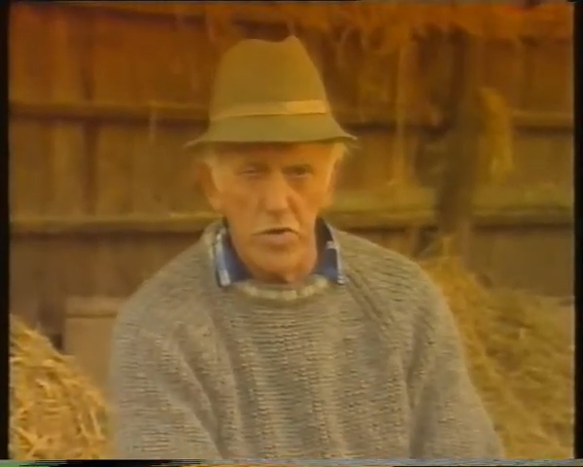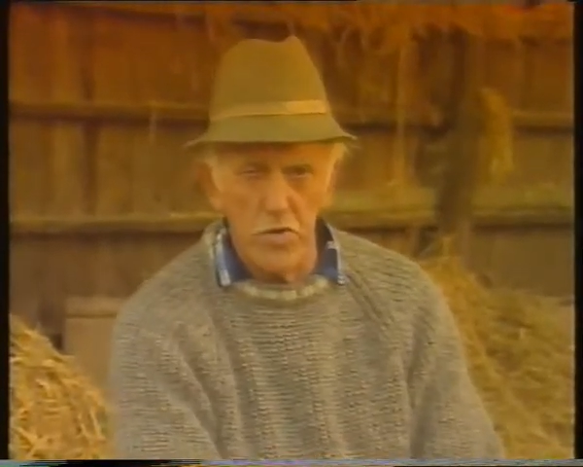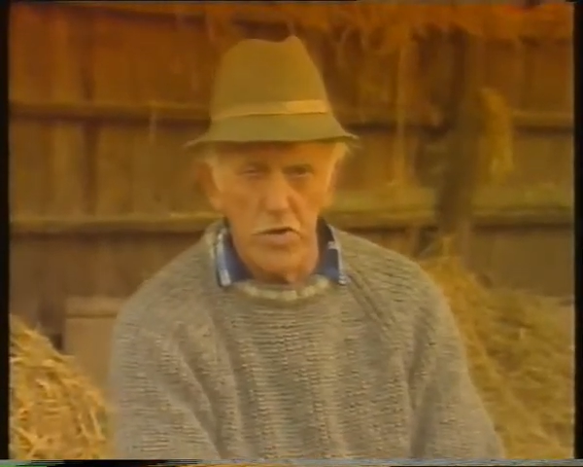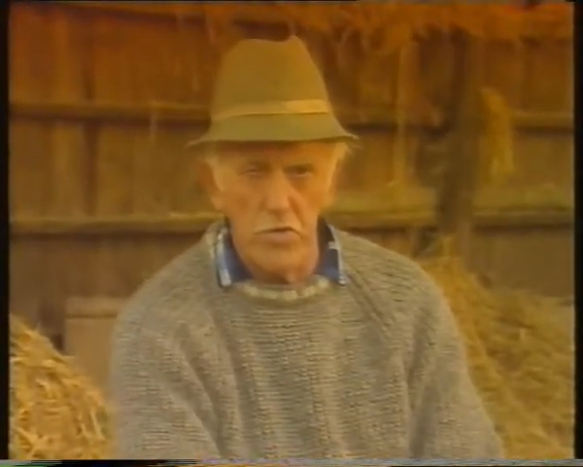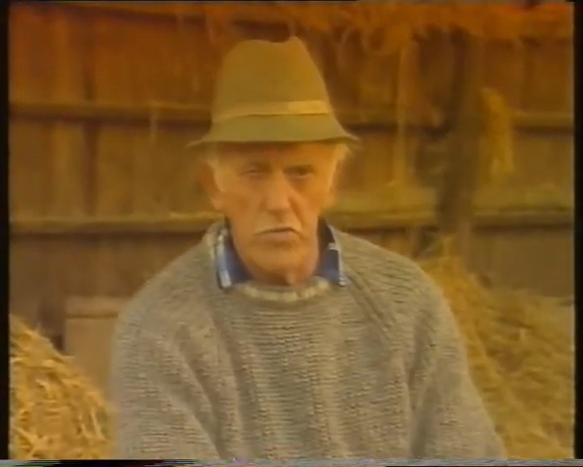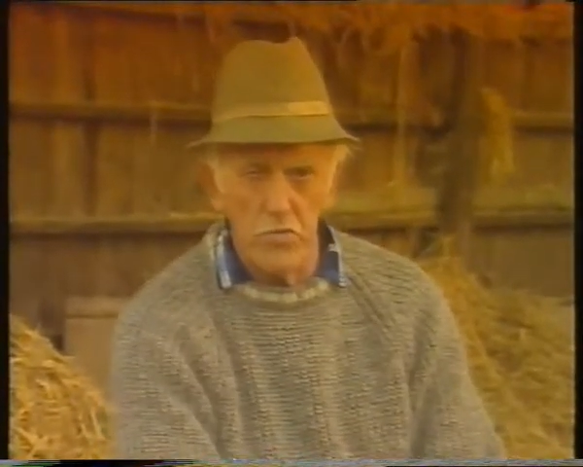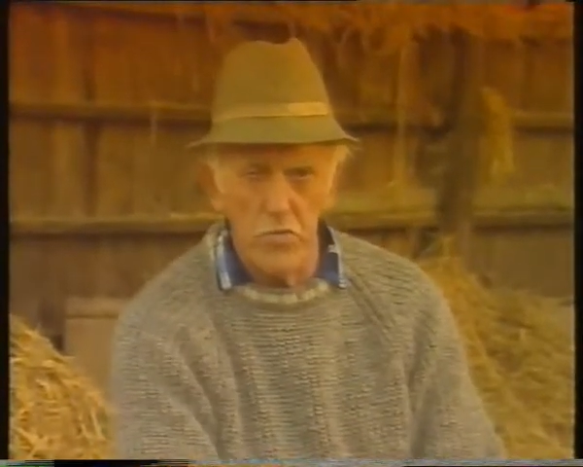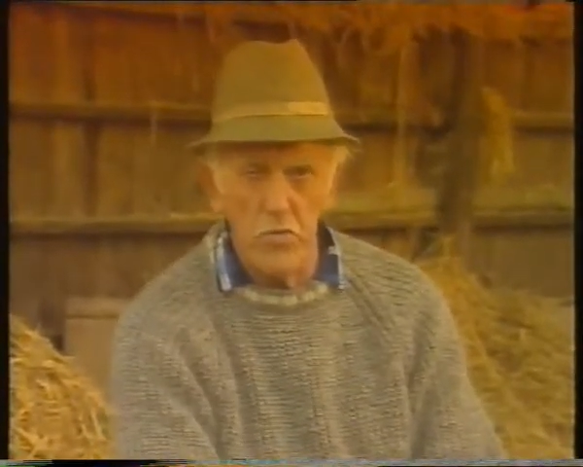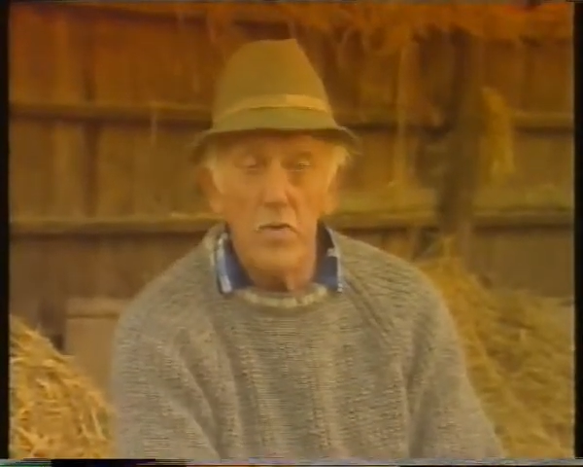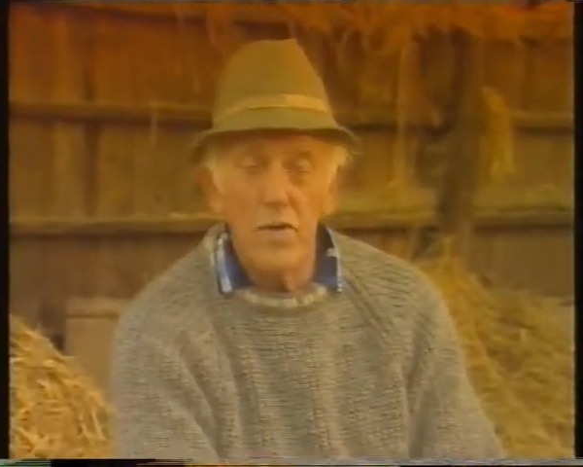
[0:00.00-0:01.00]
me
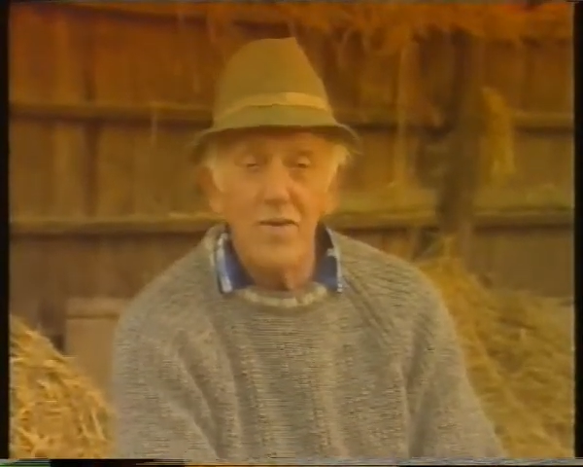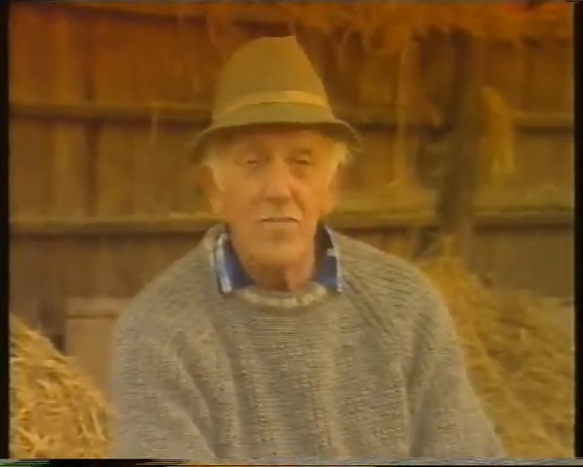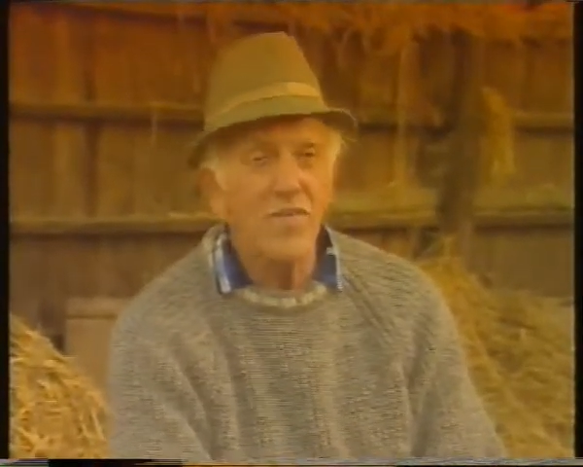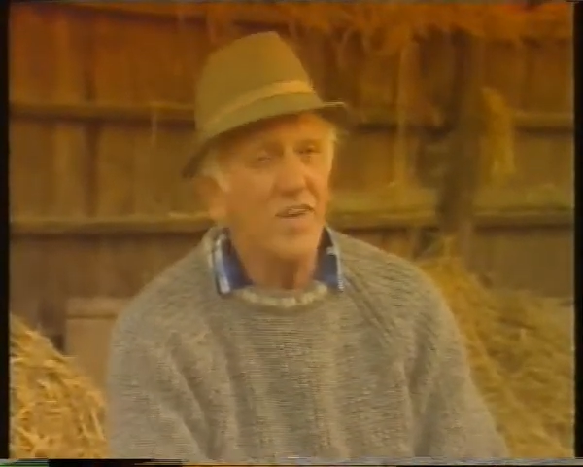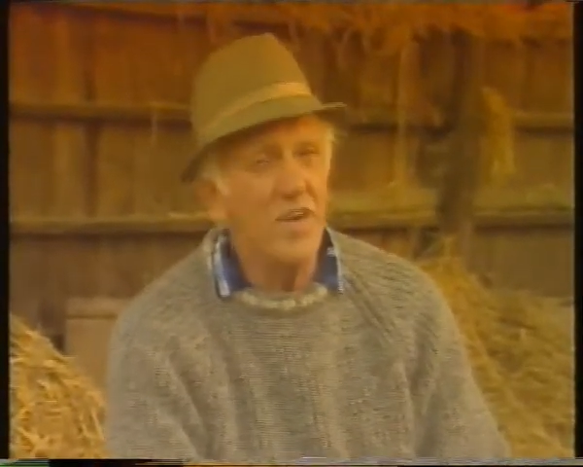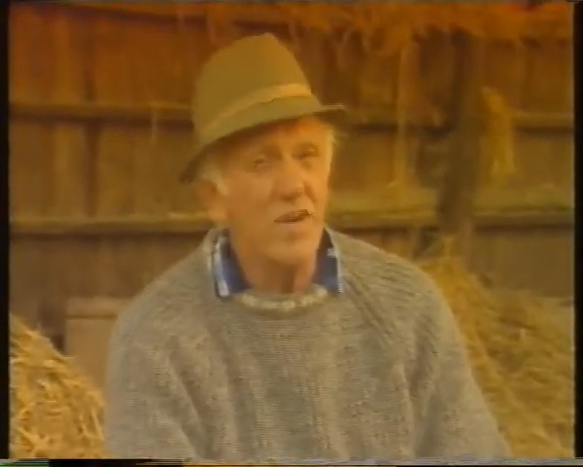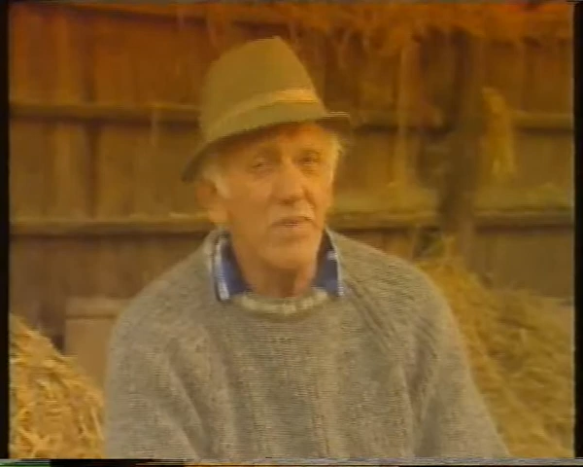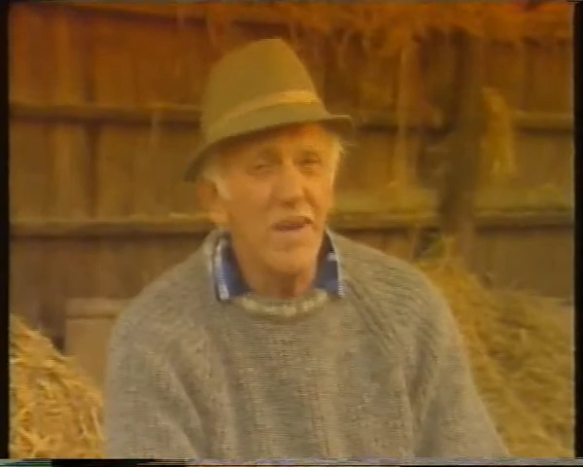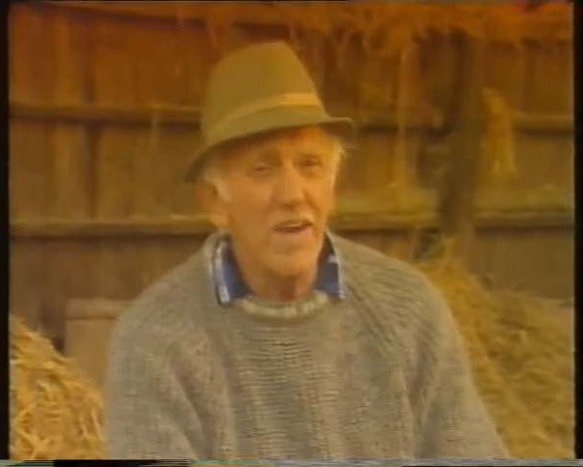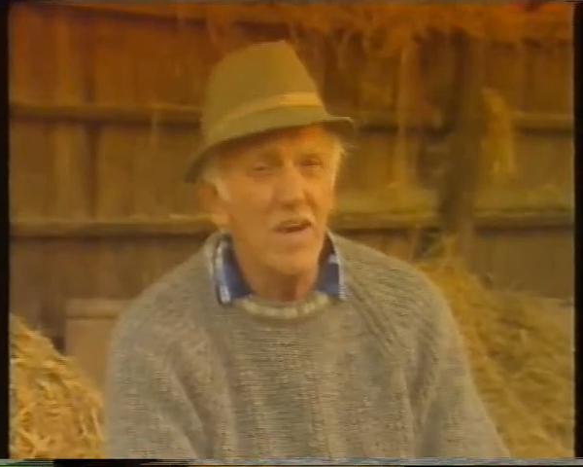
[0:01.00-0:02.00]
in. But the little
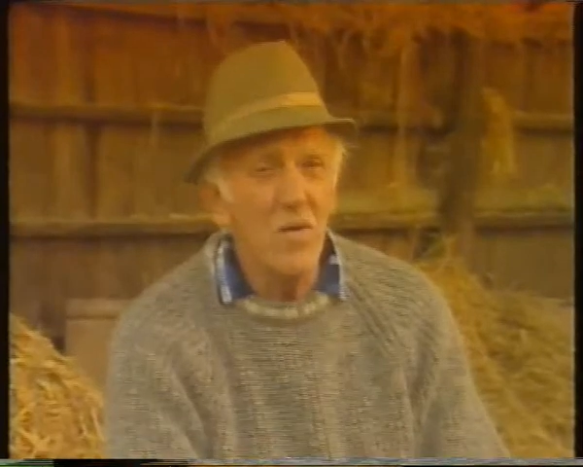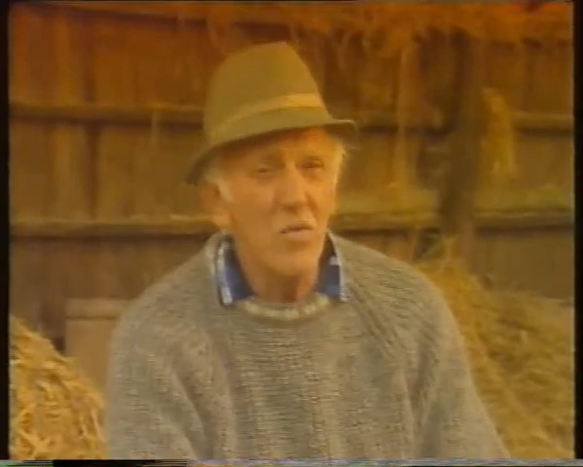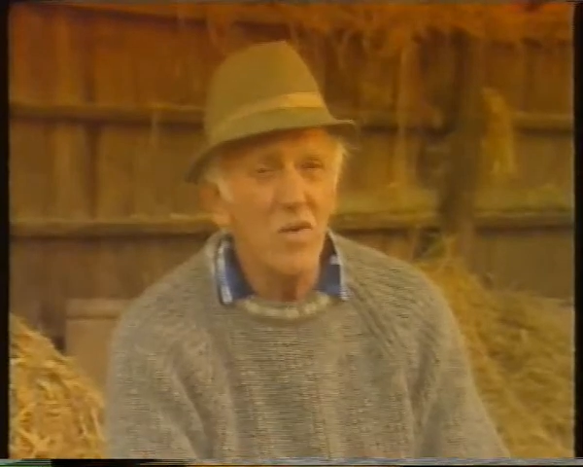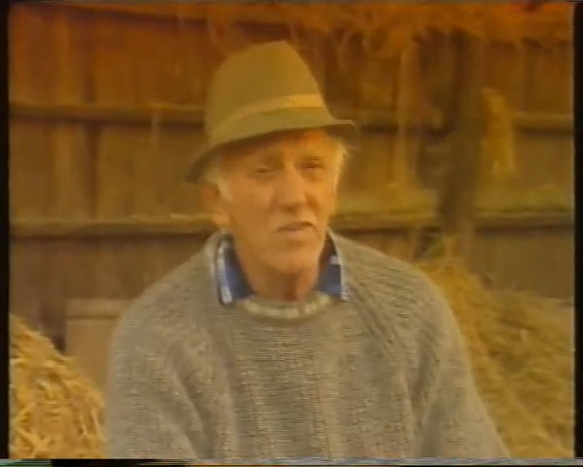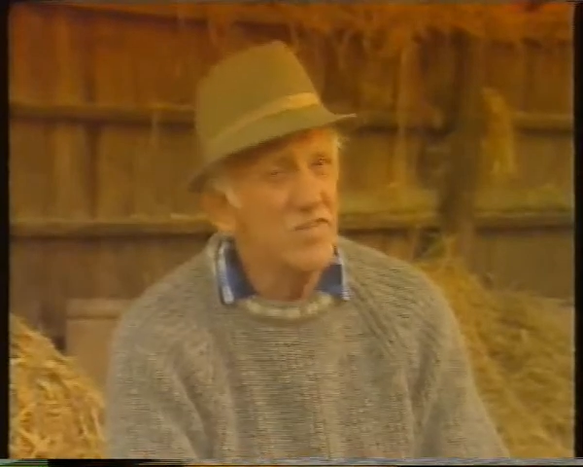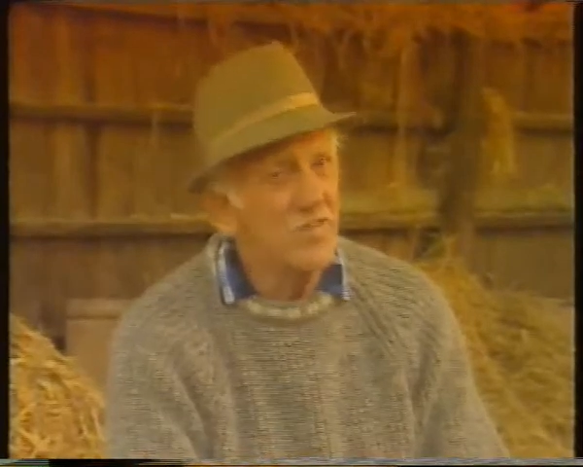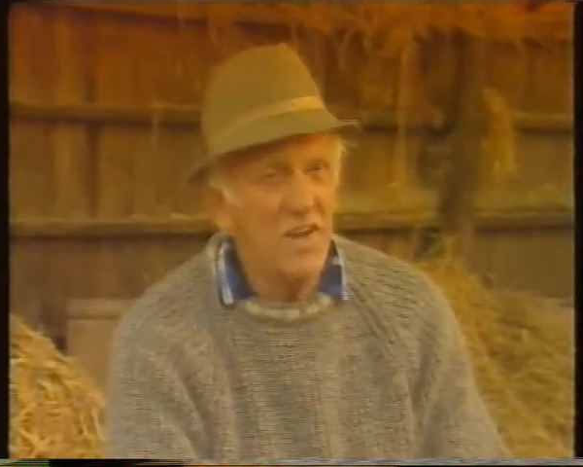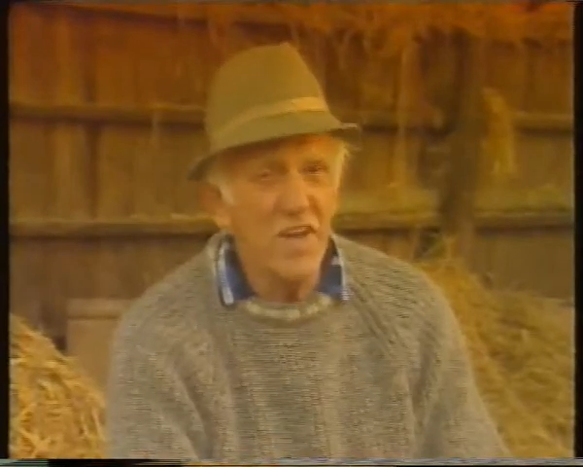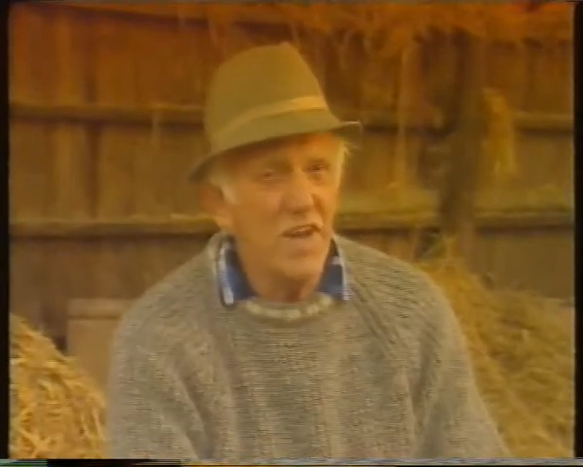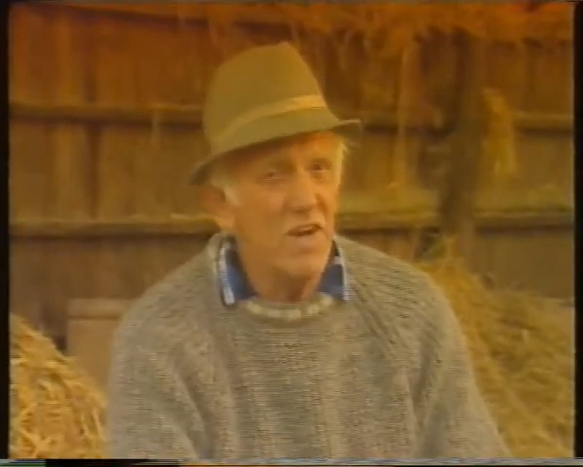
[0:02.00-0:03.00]
pig wasn't
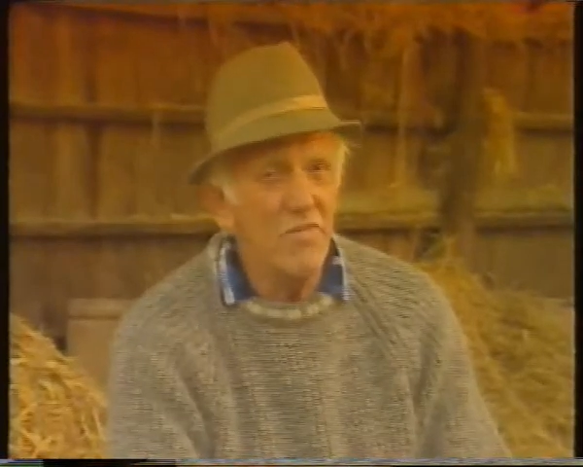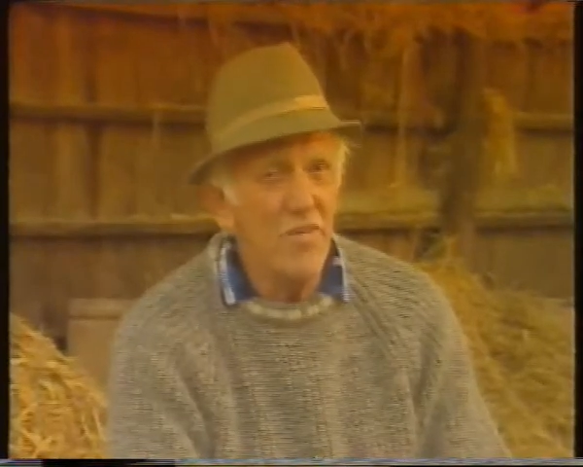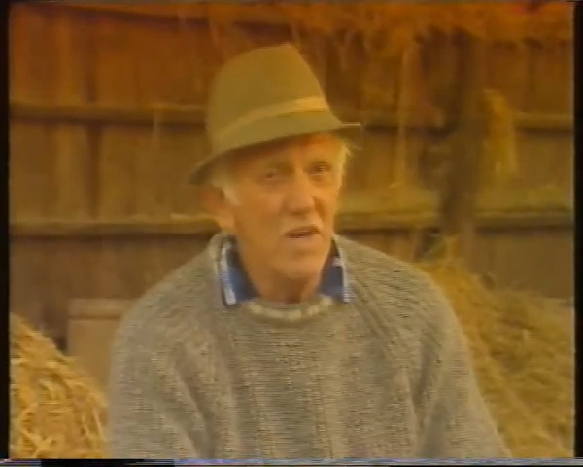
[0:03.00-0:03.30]
silly enough